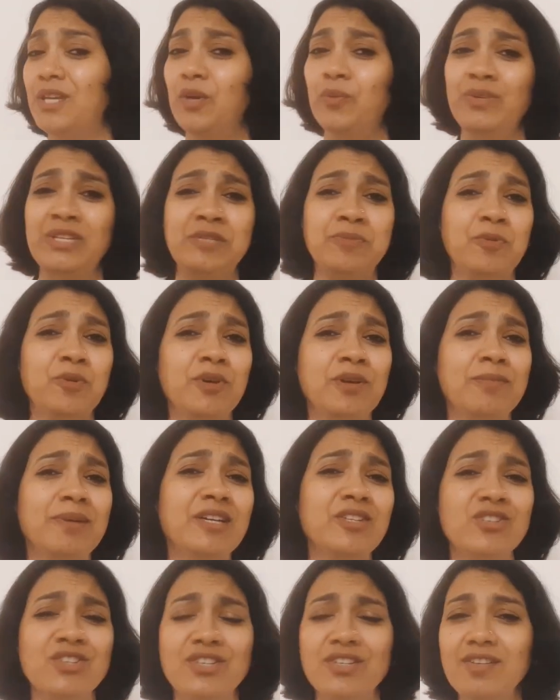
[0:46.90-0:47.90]
We spoke
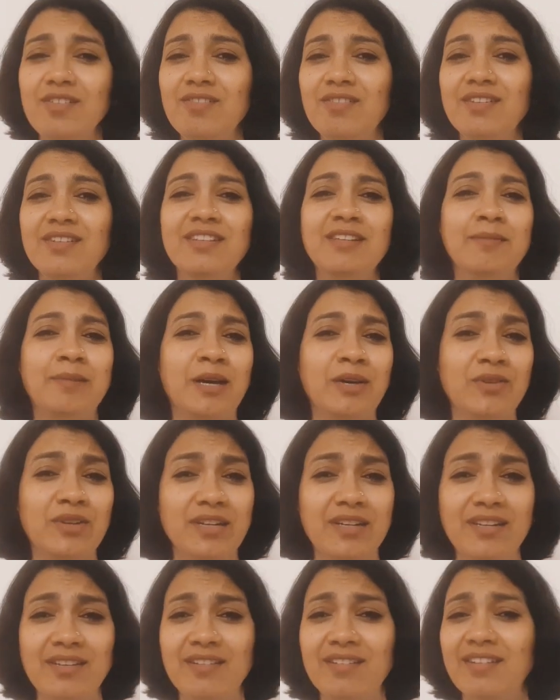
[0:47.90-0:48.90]
about children, about
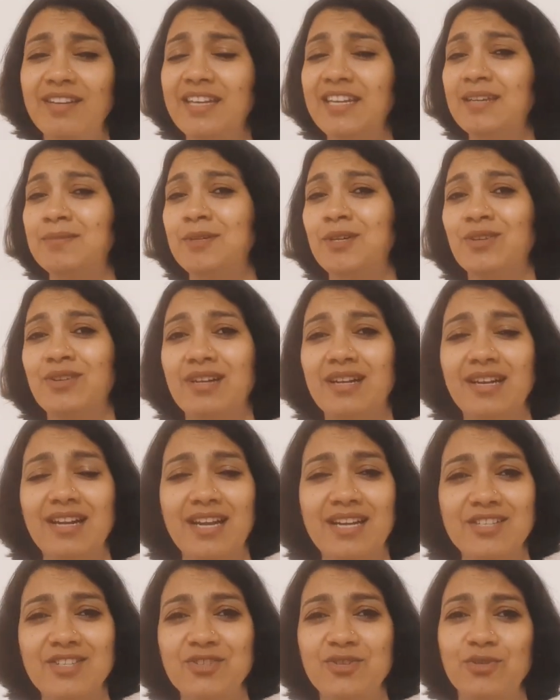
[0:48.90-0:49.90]
learning, about
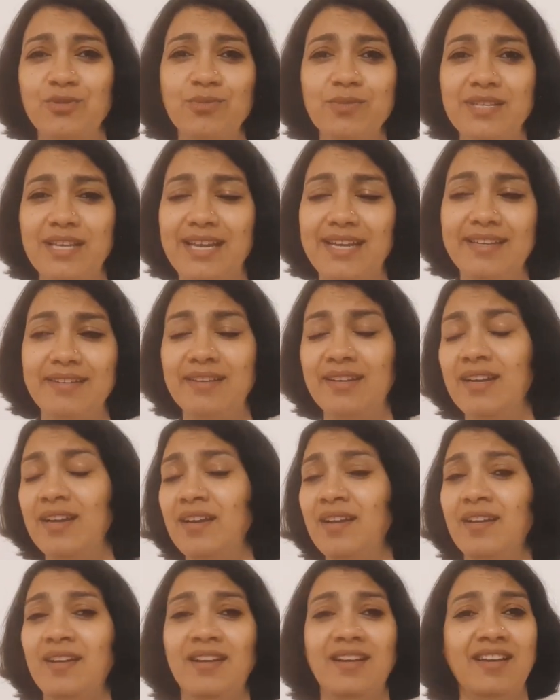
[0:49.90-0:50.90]
classrooms, had
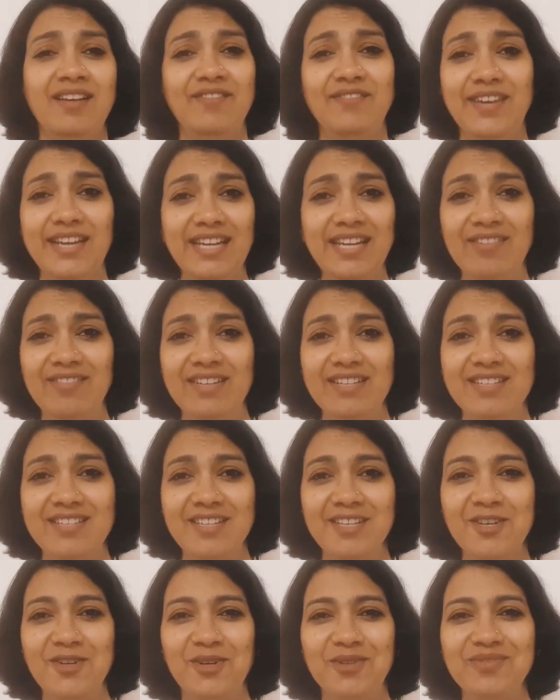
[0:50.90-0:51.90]
very
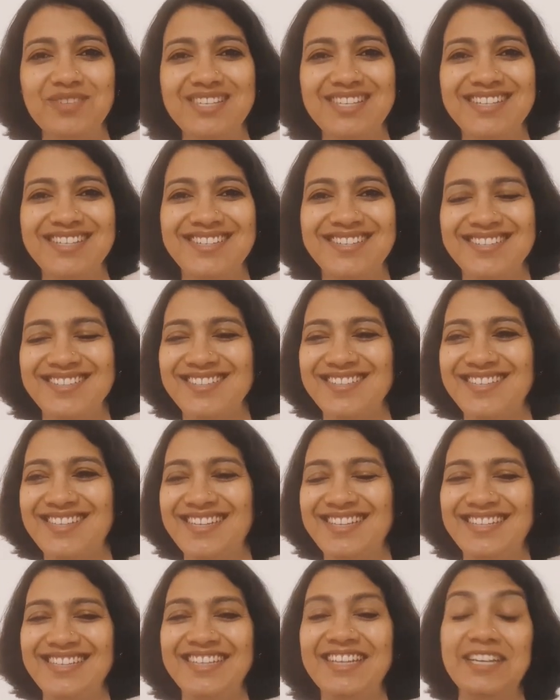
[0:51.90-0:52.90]
interesting conversations,
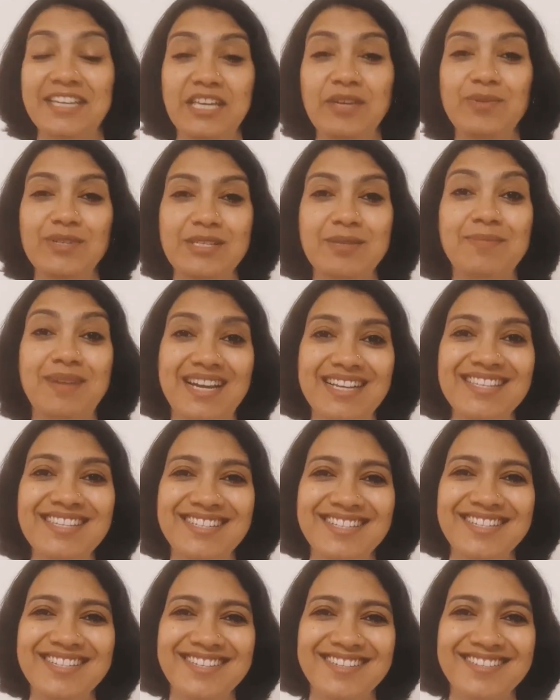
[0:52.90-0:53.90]
and he was a maths
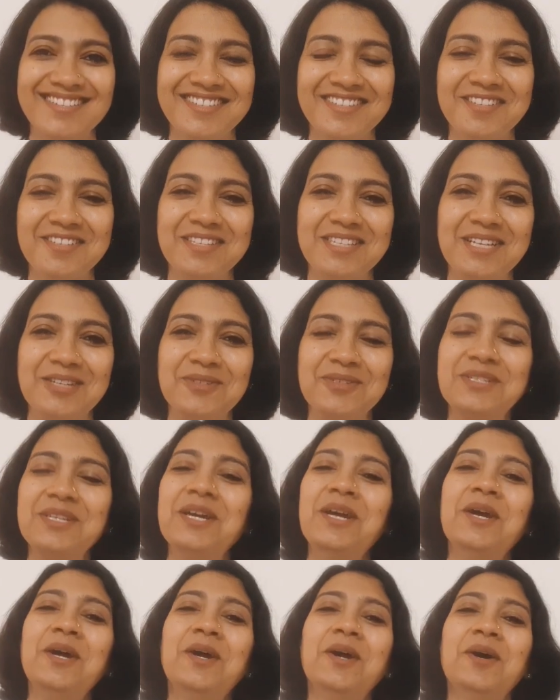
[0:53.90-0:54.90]
teacher, turns out,
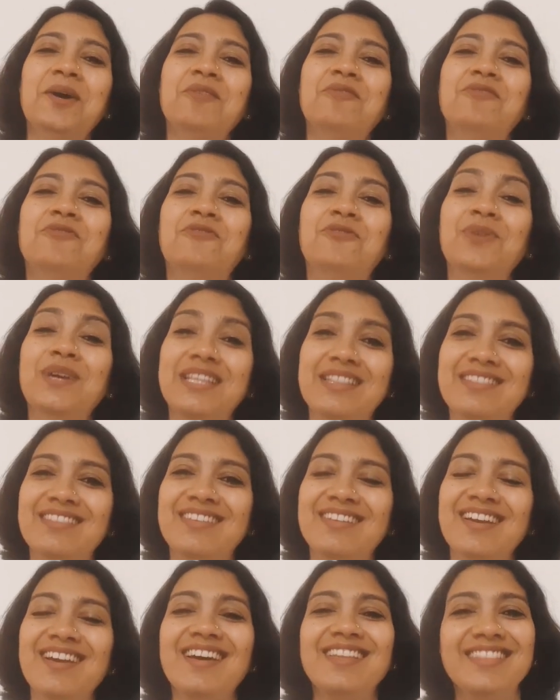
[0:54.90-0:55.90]

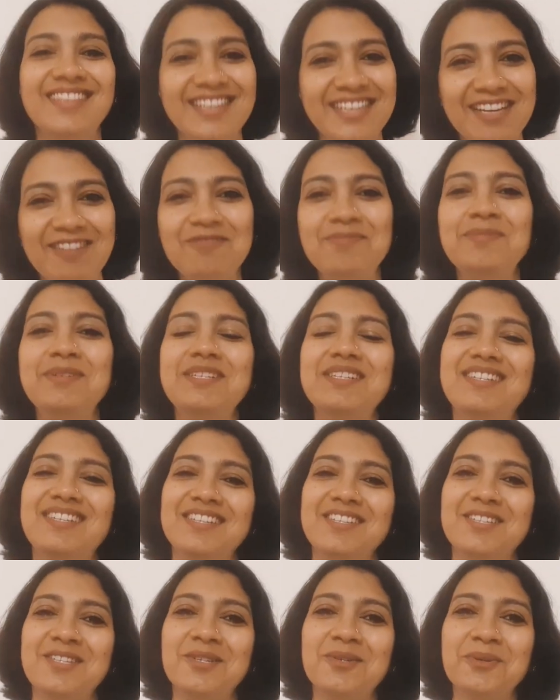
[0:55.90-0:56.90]
with the
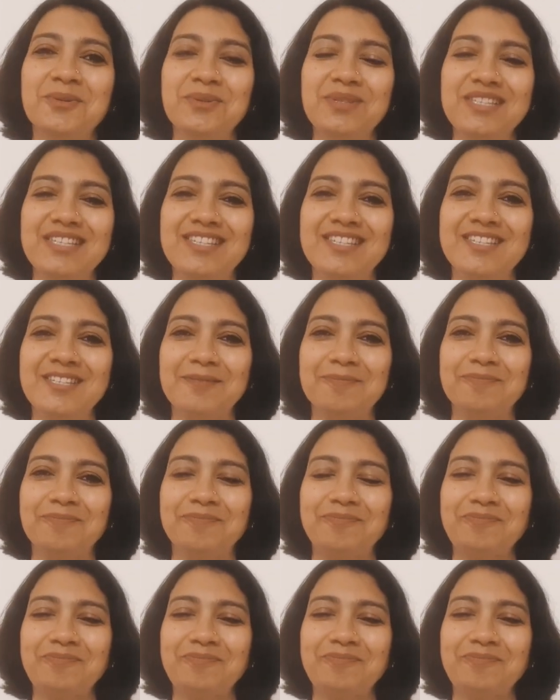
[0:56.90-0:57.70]
government schools.